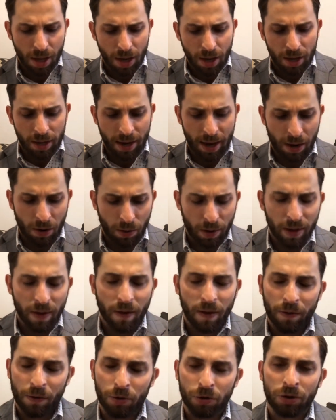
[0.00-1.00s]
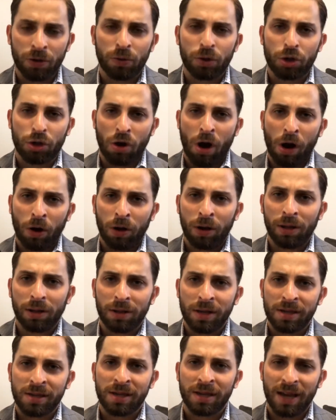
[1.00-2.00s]
Now, there's no chocolate
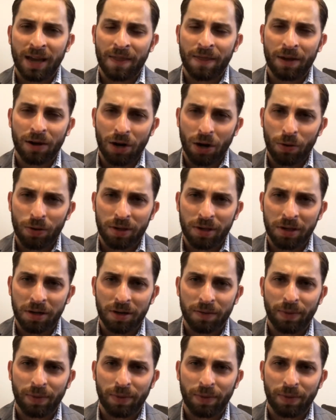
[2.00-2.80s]
listed in the notes here,